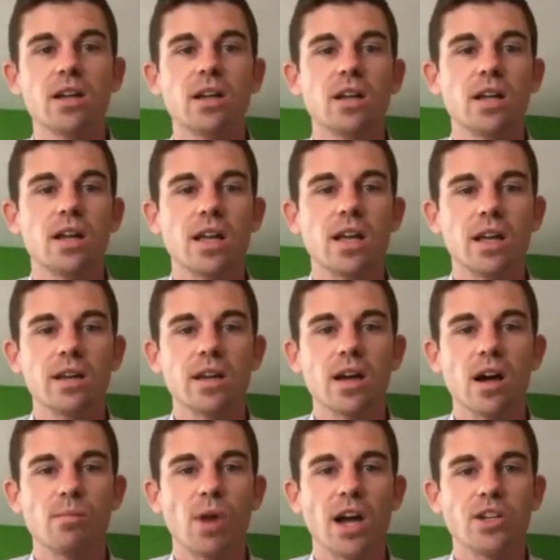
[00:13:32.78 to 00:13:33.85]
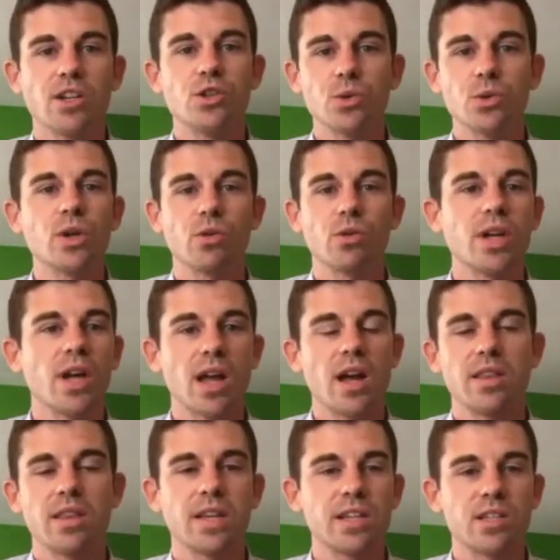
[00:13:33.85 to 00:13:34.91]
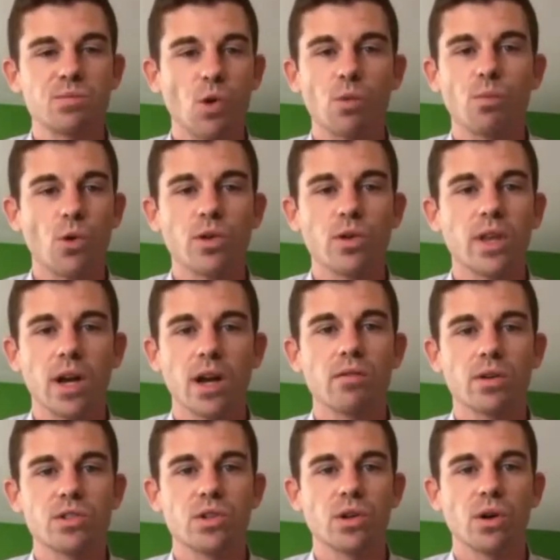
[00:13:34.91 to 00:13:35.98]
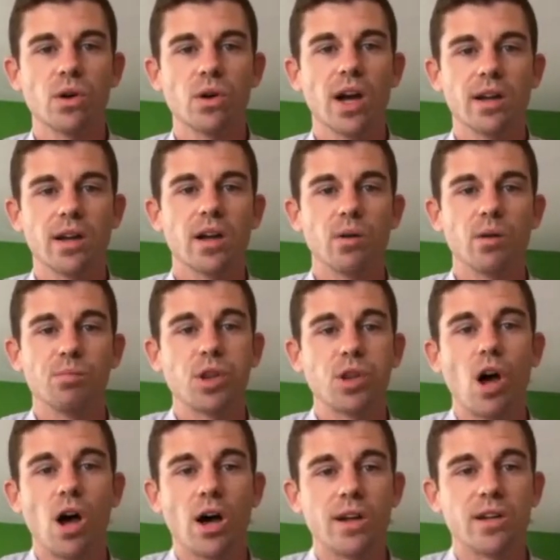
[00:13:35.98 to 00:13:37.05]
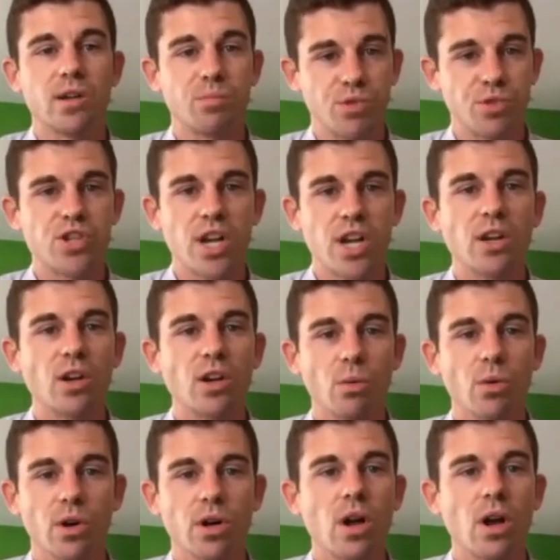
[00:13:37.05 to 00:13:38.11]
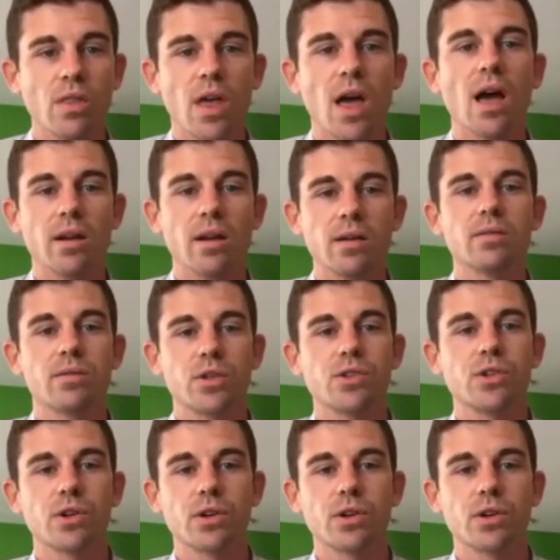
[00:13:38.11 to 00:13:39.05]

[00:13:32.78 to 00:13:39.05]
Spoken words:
And I do agree. I think it's more important than ever. So I applaud and appreciate your work on that. For sure.